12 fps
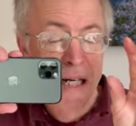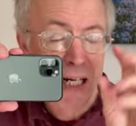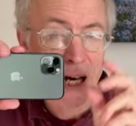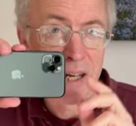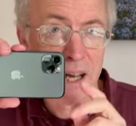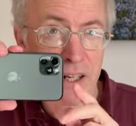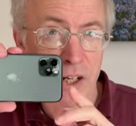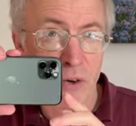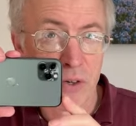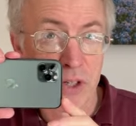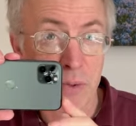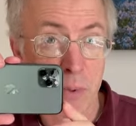and
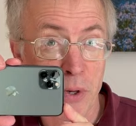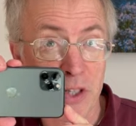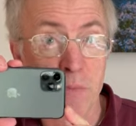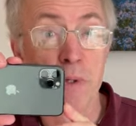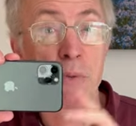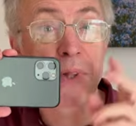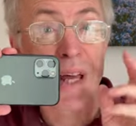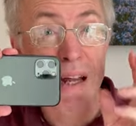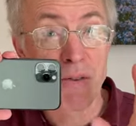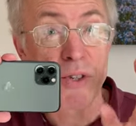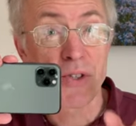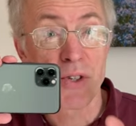accurate as possible without
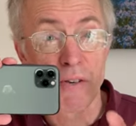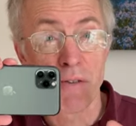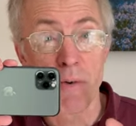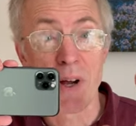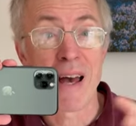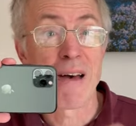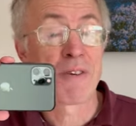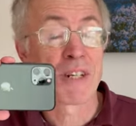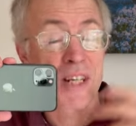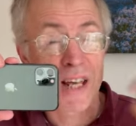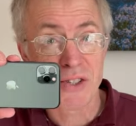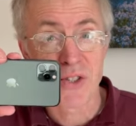the software having to
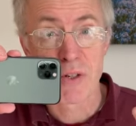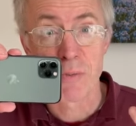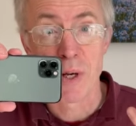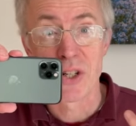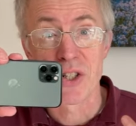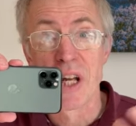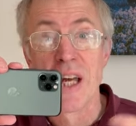guess too much.